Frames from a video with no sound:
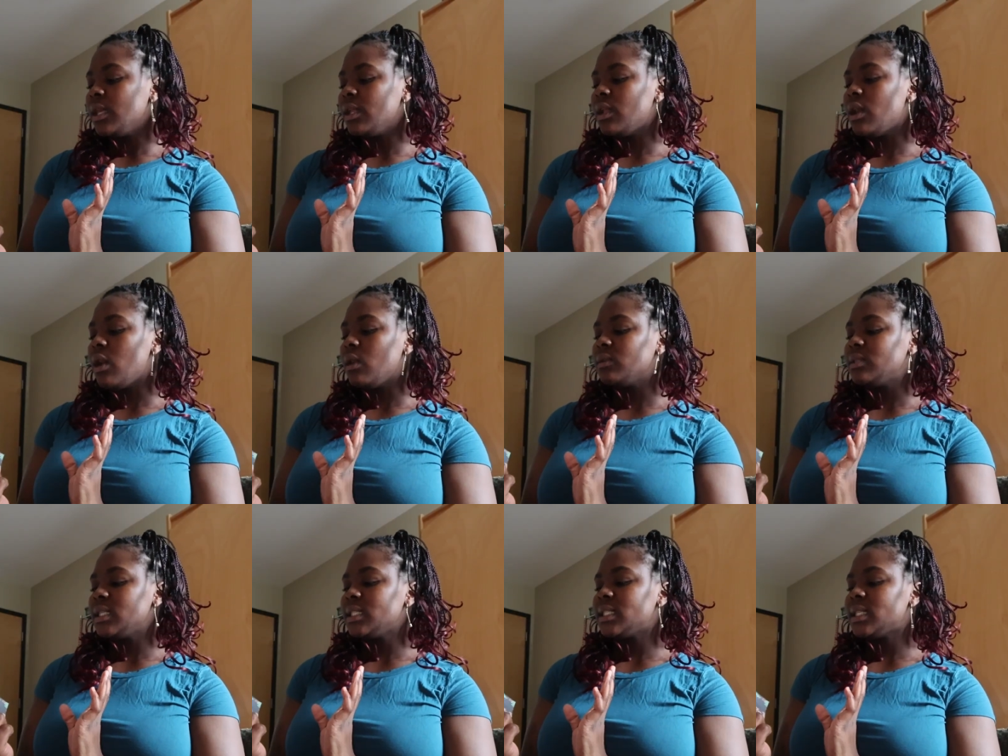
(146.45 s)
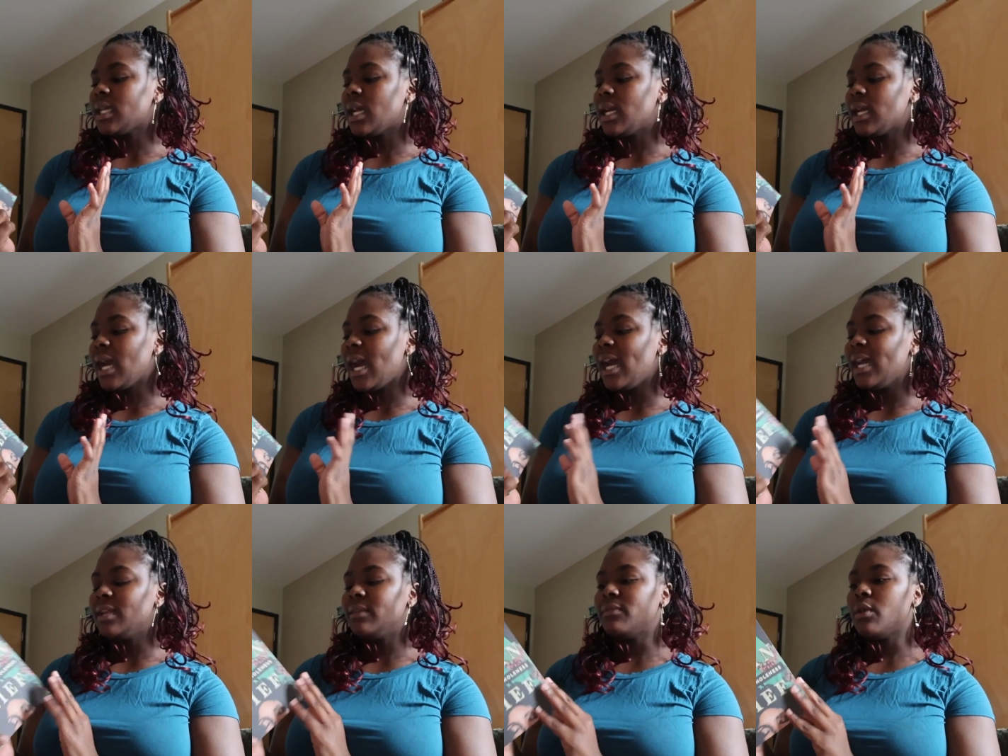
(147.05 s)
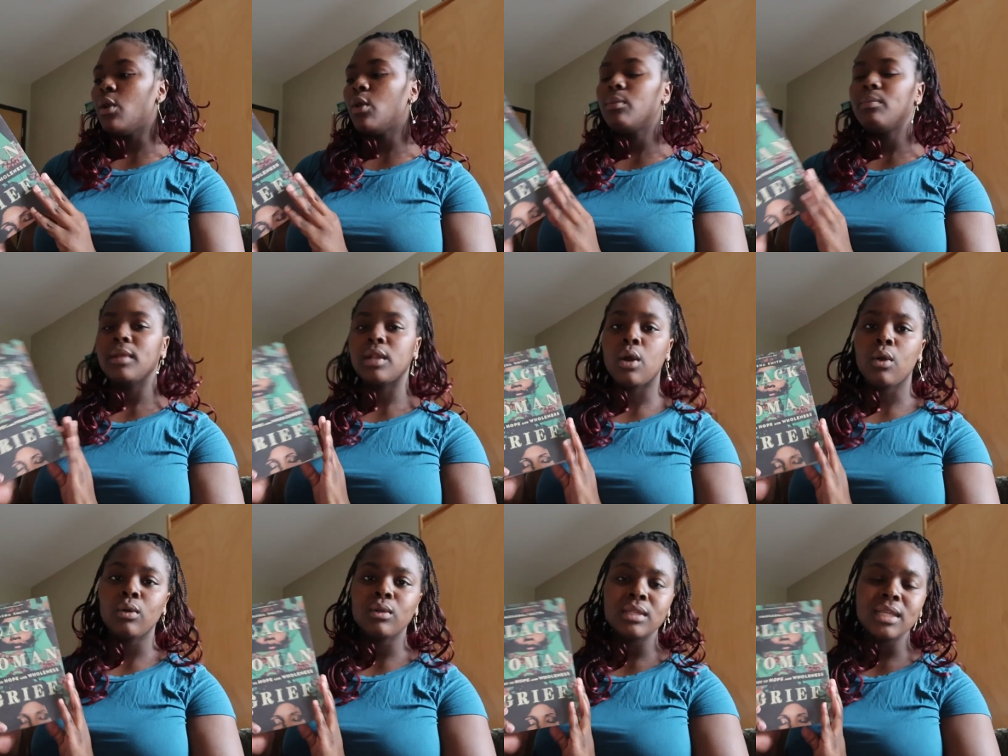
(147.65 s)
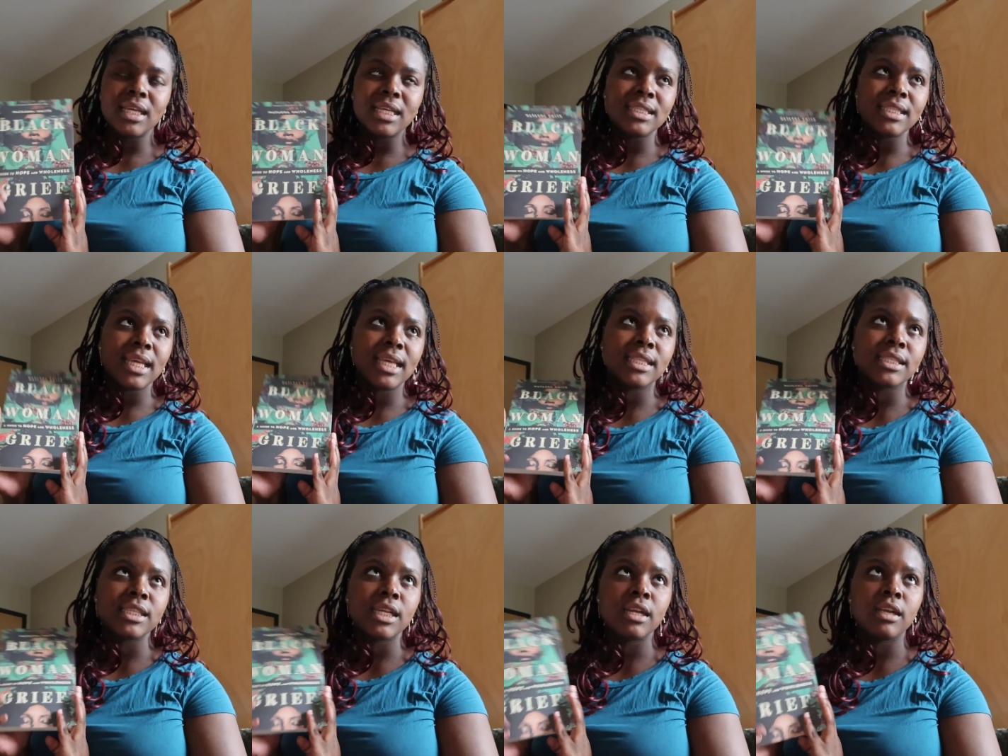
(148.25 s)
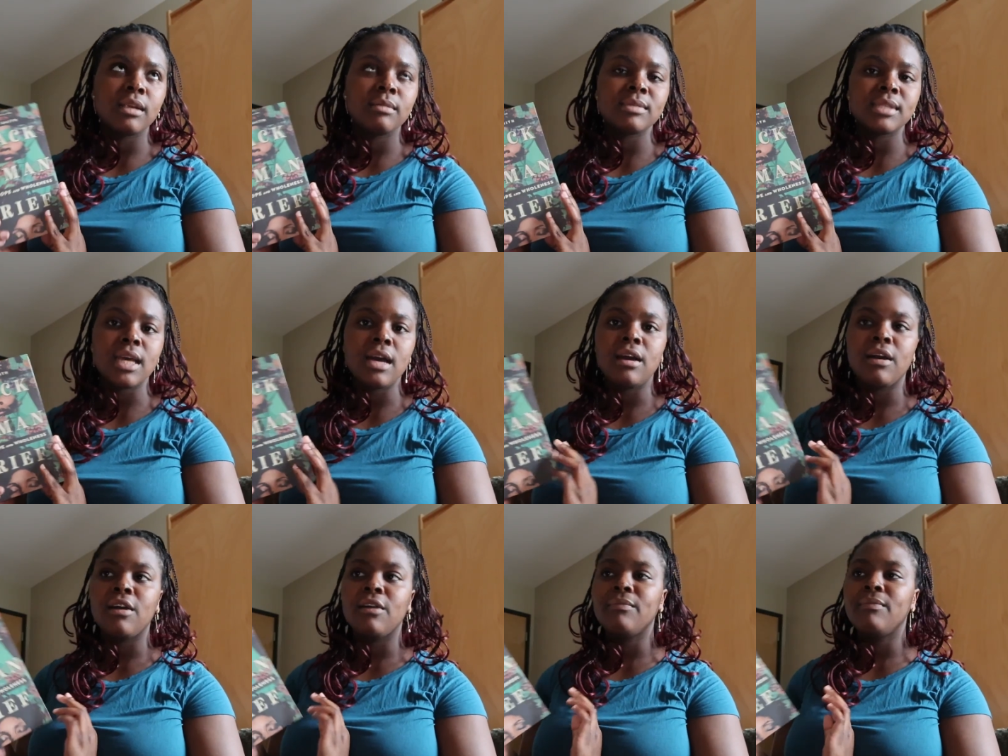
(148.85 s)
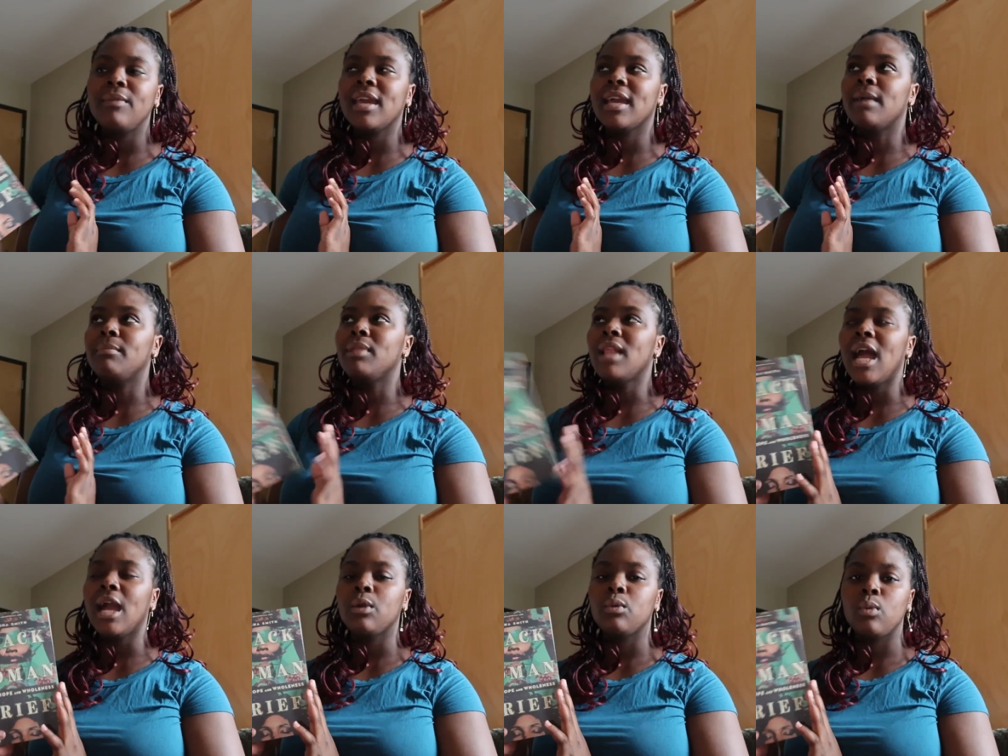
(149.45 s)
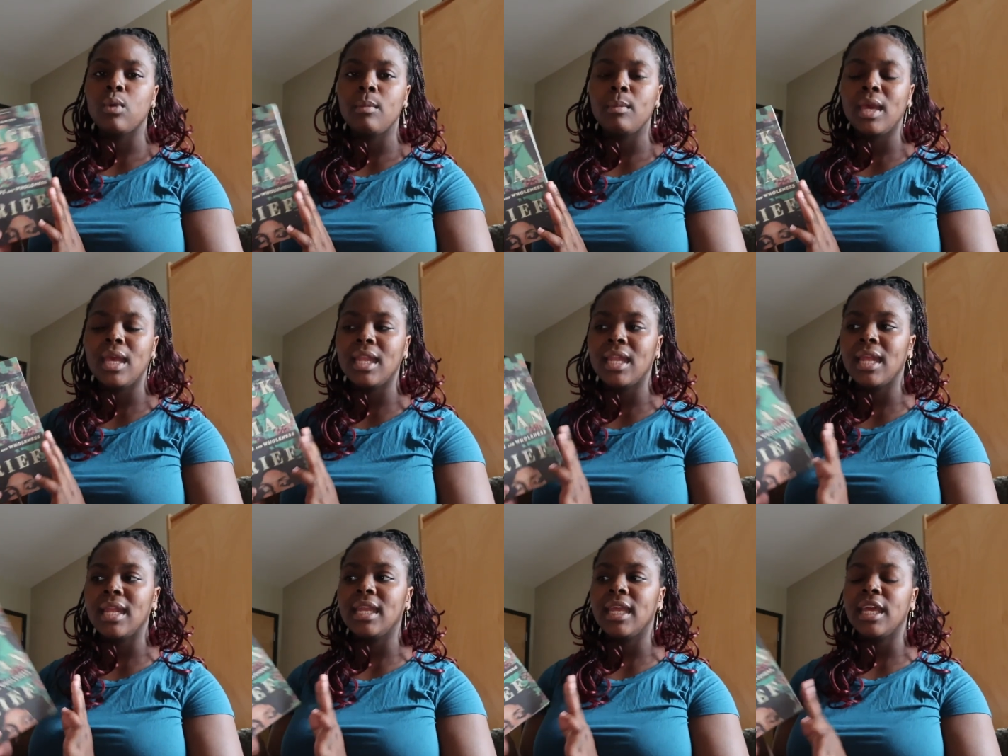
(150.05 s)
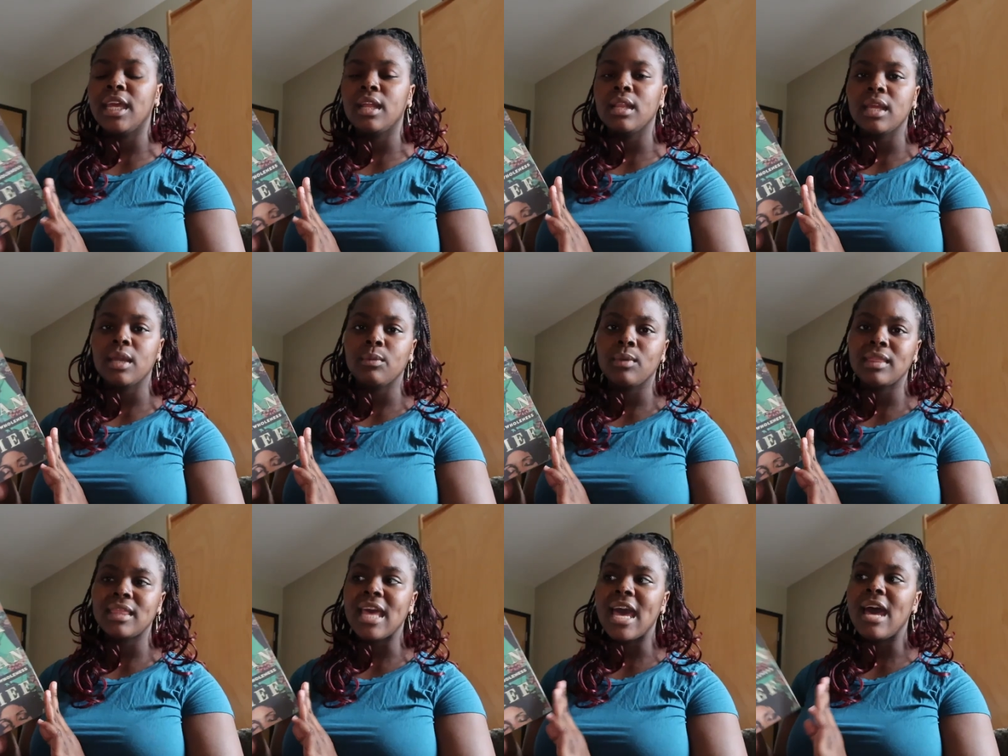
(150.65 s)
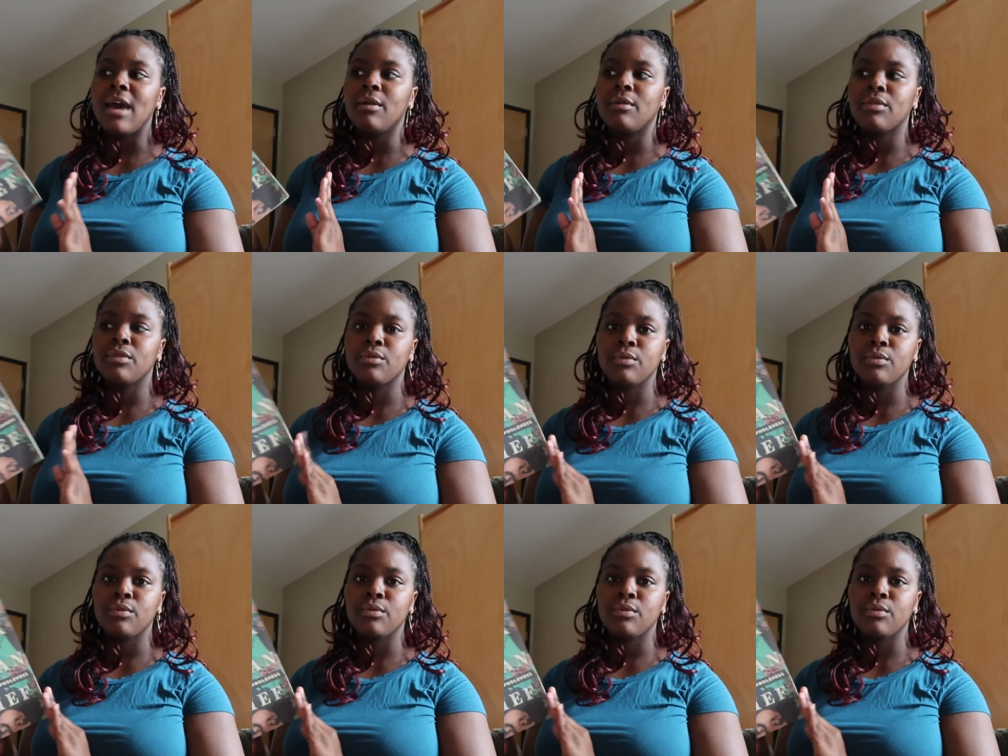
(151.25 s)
you know, just a guide of hope and wholeness in terms of being a Black woman and healing with that